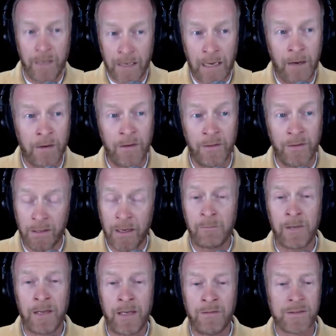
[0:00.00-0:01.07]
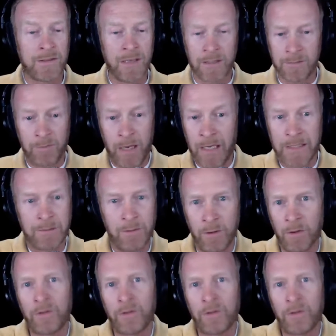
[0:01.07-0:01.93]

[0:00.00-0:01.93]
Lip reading: like the timeline even says possible